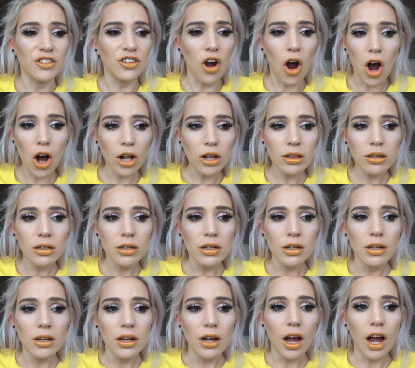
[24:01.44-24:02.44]
doll,
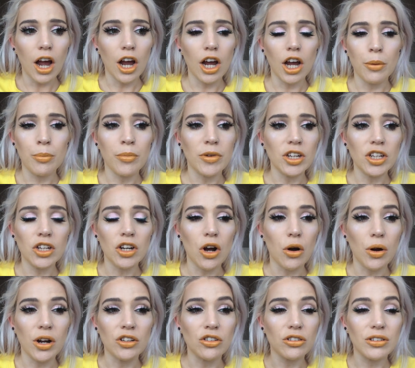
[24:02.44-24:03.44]
you
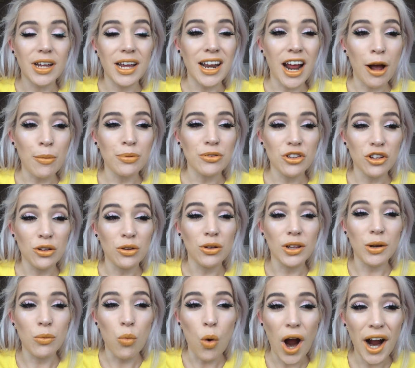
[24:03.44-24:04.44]
know, and just getting
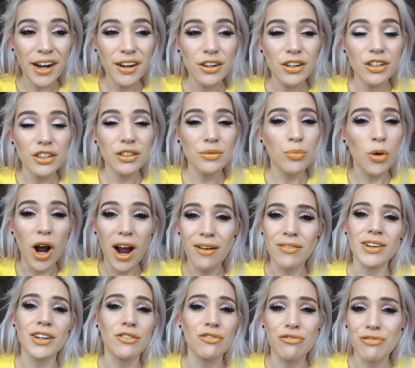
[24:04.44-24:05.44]
absolutely wankered but
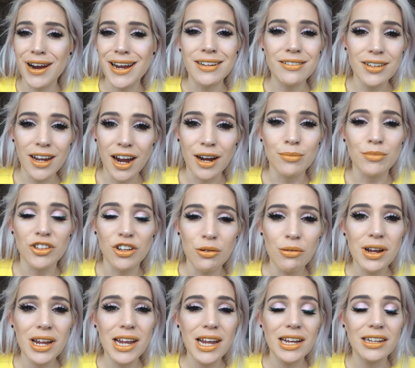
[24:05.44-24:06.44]
having a great time
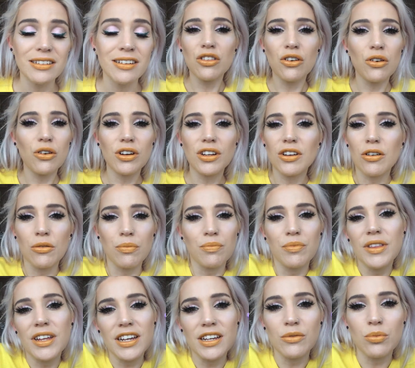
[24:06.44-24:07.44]
doing it. Thought, you know,
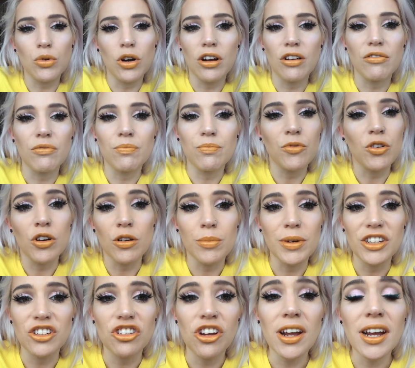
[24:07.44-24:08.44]
these were going to
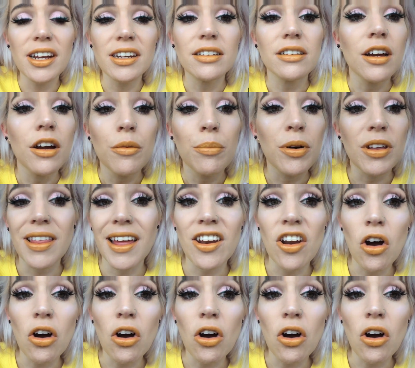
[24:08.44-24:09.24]
be shit, but they're